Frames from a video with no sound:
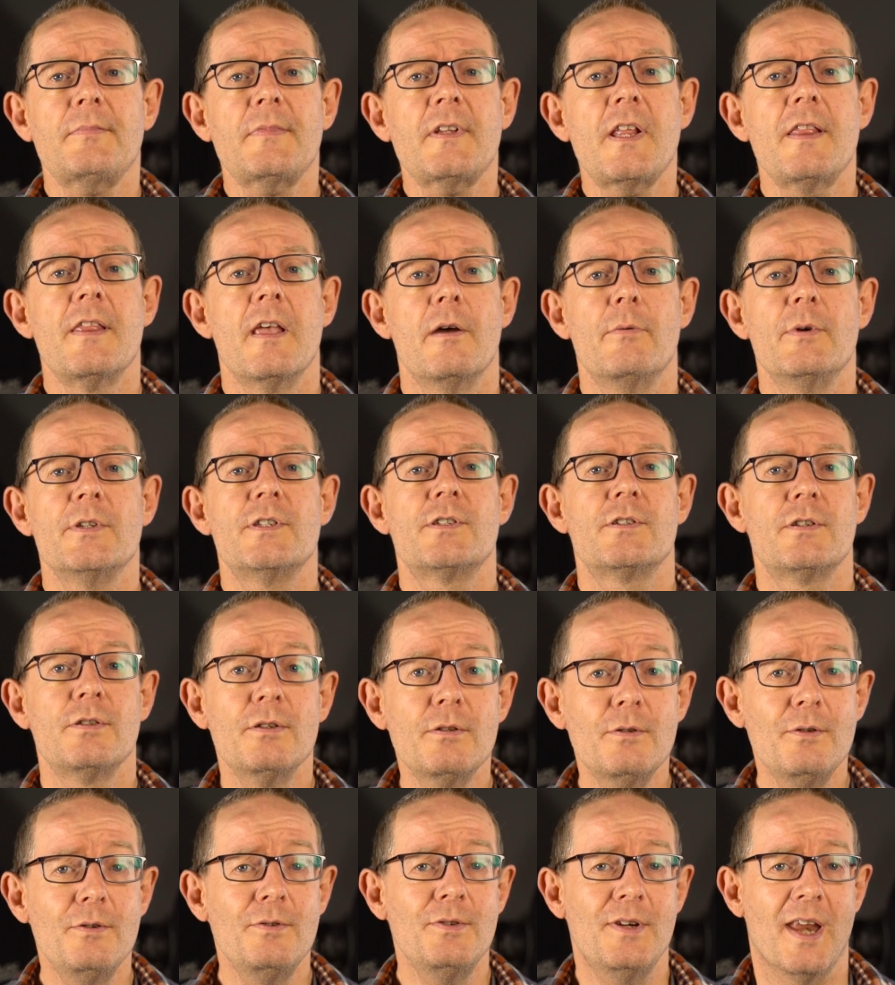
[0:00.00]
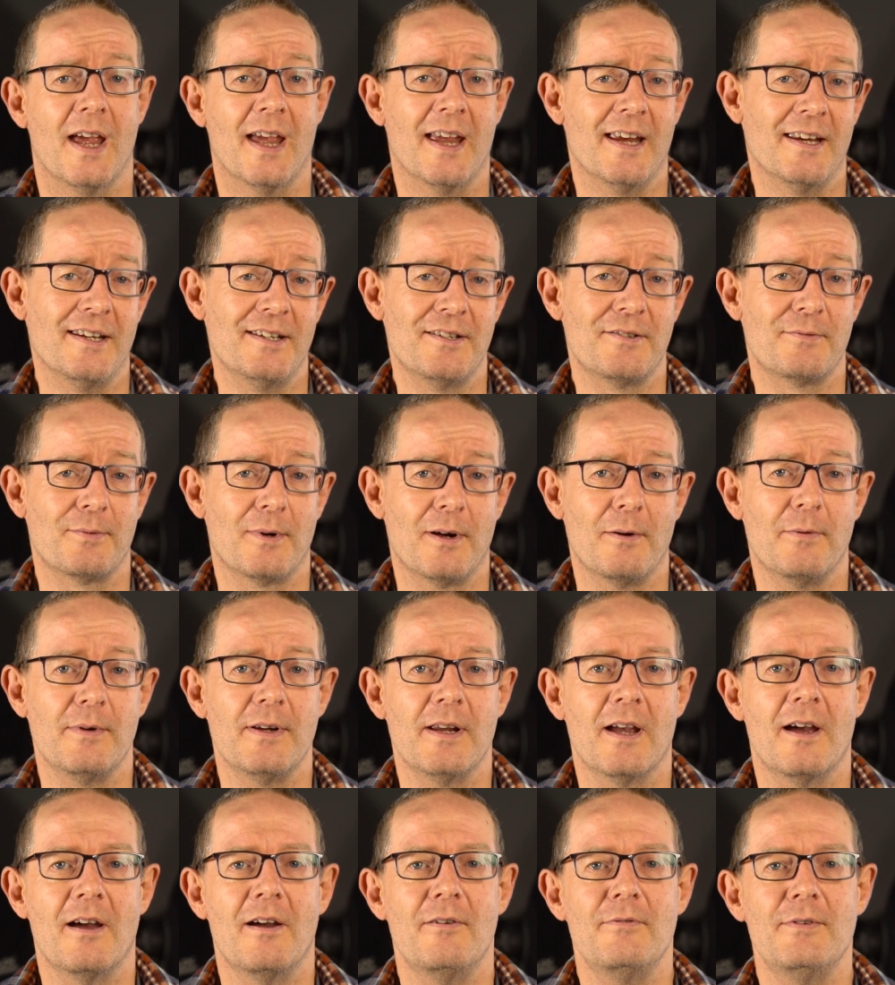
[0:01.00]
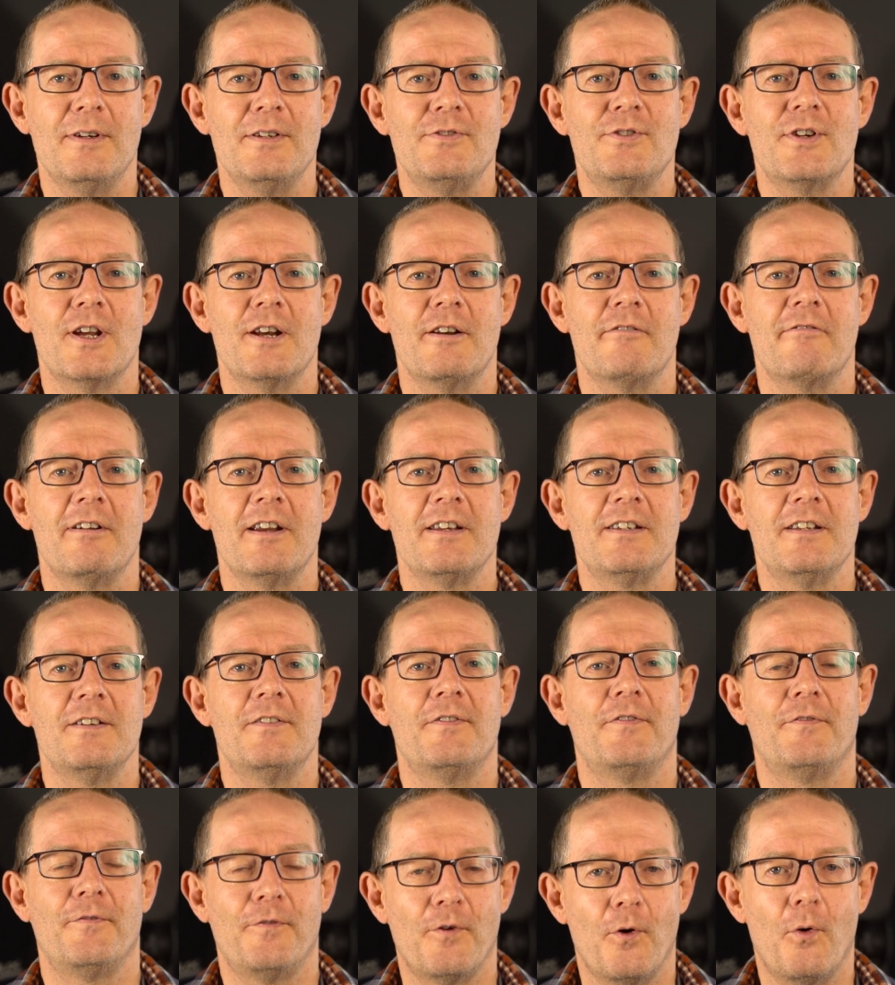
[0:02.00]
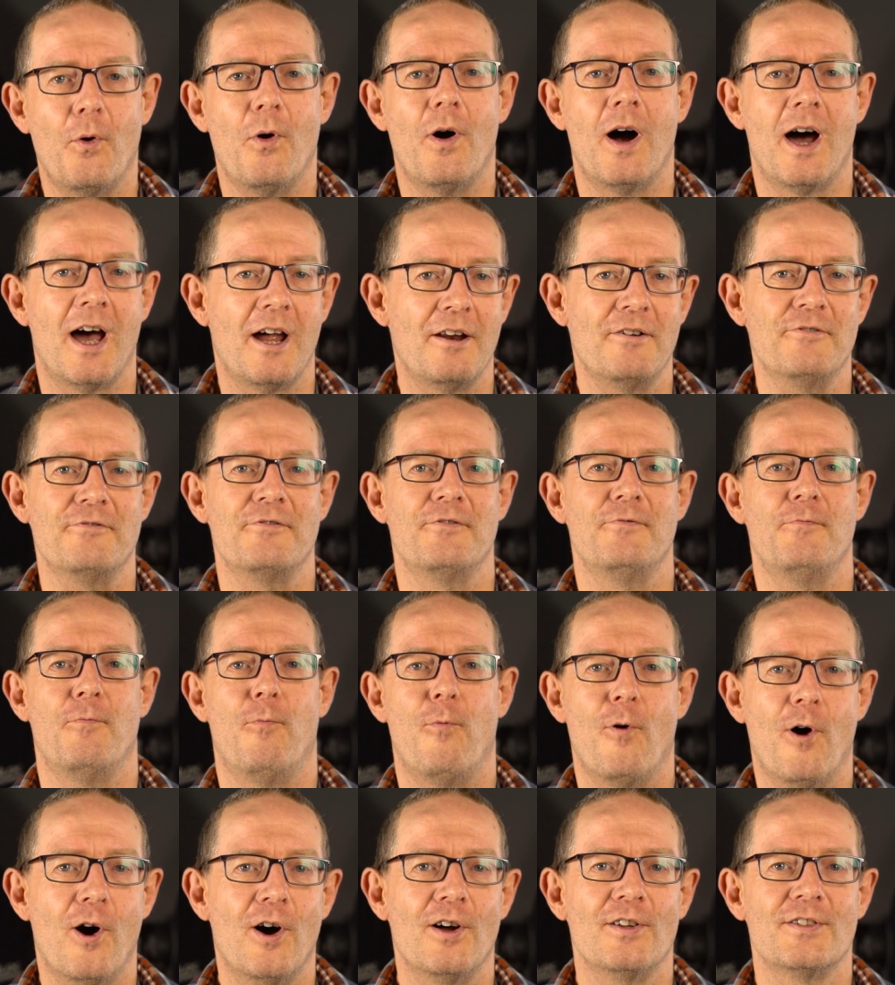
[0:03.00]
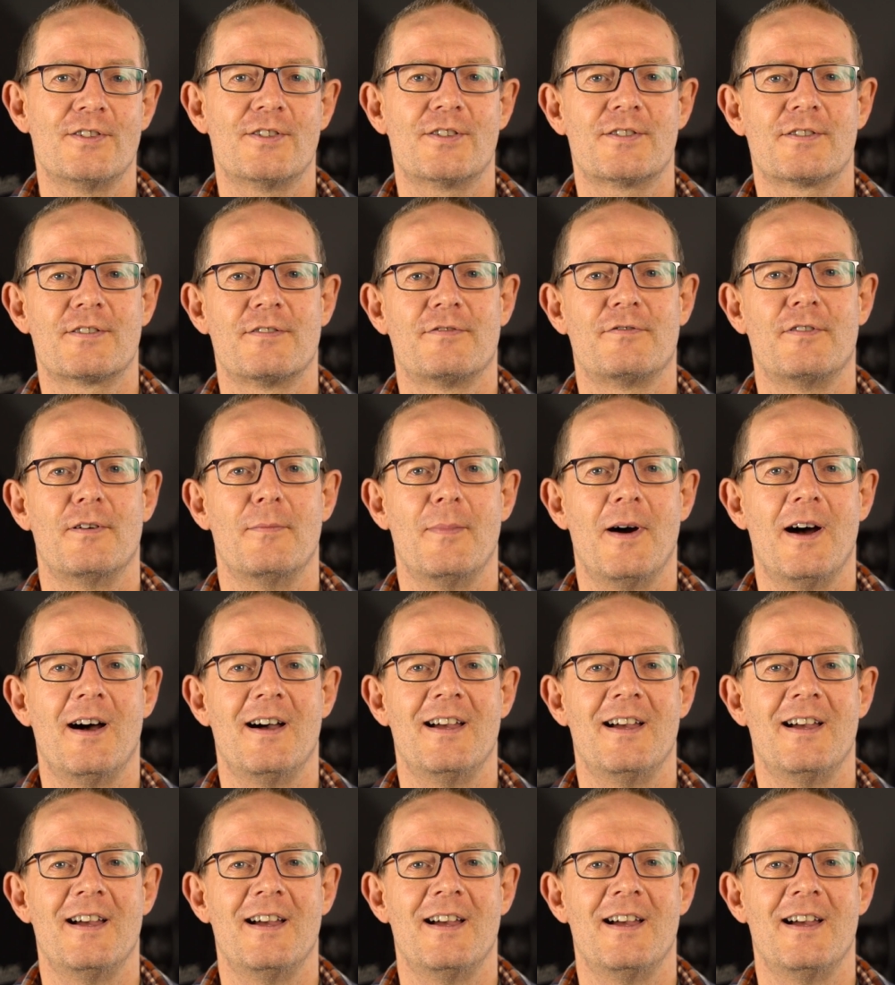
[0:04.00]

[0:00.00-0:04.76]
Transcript: There were two days where we only generated 400 watts from our